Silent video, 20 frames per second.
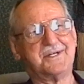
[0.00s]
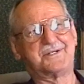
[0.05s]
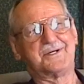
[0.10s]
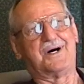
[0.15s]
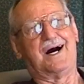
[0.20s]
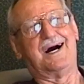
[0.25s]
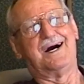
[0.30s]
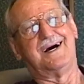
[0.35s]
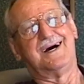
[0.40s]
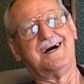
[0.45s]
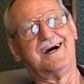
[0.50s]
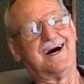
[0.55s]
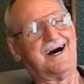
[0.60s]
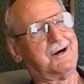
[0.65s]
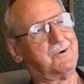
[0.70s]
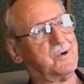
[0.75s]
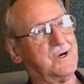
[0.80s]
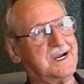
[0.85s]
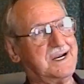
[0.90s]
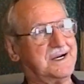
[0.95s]
so I, I
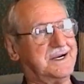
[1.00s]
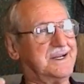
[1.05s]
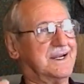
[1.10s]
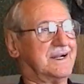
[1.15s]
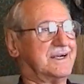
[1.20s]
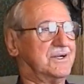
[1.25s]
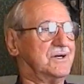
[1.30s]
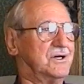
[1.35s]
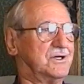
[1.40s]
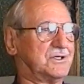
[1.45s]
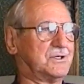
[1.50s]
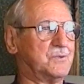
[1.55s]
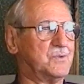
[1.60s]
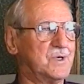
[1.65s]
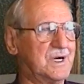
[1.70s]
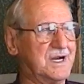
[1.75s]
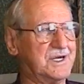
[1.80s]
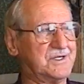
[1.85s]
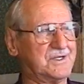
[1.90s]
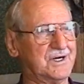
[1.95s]
waded in and hooked a
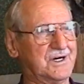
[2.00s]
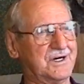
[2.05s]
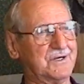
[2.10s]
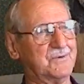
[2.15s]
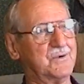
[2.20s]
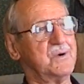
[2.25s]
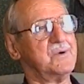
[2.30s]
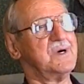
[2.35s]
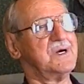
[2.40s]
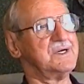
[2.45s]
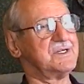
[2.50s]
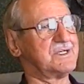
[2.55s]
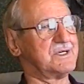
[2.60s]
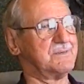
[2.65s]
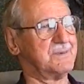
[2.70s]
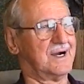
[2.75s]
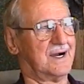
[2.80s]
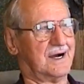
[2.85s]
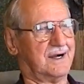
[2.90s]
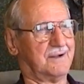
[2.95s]
winch on and winched
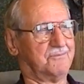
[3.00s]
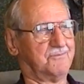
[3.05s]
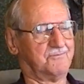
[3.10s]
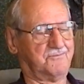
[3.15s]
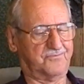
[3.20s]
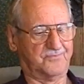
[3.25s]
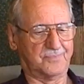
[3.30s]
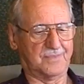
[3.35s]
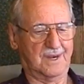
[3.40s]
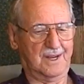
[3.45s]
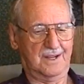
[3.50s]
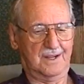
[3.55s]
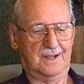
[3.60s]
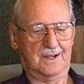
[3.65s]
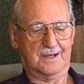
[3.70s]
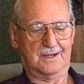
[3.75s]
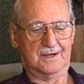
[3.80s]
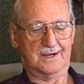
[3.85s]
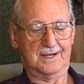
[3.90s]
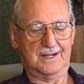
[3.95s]
them out.
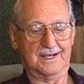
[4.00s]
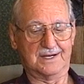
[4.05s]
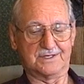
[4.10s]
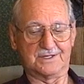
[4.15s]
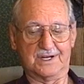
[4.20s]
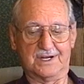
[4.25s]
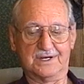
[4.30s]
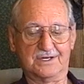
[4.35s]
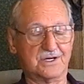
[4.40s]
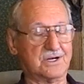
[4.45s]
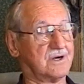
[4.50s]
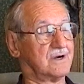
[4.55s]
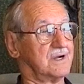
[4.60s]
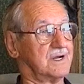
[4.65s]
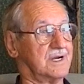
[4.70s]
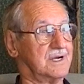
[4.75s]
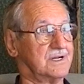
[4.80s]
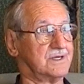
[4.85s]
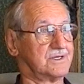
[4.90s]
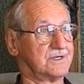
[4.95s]
And the last thing General
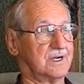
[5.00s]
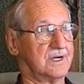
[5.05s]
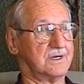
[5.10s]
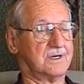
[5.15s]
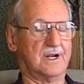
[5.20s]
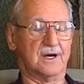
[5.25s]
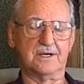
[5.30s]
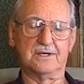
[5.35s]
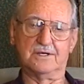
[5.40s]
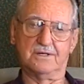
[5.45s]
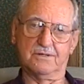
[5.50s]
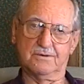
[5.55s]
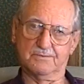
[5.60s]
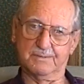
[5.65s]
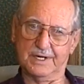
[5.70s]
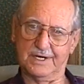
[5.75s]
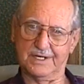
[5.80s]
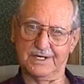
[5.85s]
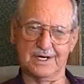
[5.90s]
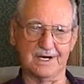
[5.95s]
Hays said, now you
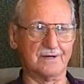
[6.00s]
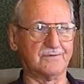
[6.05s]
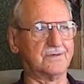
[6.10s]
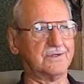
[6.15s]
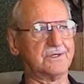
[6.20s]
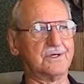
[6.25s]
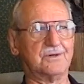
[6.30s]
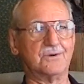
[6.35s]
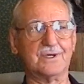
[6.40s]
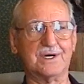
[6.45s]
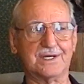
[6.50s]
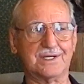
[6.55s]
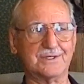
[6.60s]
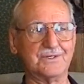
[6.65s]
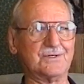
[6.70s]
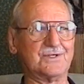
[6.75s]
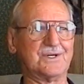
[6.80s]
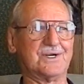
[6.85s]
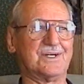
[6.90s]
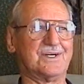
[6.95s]
be careful, don't get
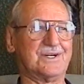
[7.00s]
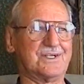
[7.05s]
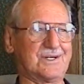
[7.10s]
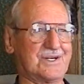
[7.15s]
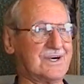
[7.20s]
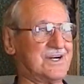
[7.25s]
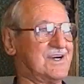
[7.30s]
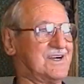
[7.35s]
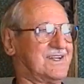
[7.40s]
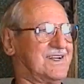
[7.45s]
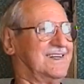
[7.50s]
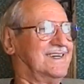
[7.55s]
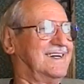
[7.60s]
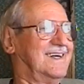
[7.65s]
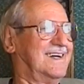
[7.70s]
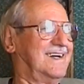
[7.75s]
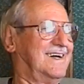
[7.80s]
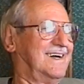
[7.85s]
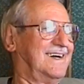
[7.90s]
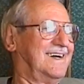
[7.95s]
those girls hurt.
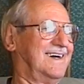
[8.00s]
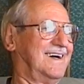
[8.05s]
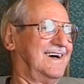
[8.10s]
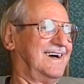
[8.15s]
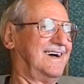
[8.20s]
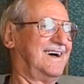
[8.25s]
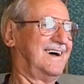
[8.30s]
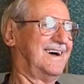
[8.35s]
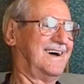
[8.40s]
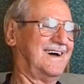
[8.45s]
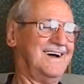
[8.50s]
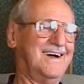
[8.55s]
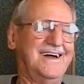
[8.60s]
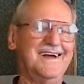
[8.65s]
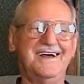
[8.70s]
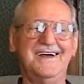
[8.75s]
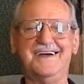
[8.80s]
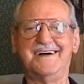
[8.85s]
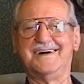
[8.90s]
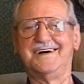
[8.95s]

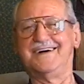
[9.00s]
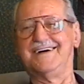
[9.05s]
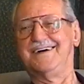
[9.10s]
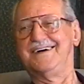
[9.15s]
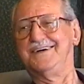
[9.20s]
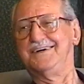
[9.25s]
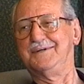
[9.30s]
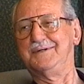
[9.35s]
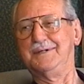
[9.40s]
Uh,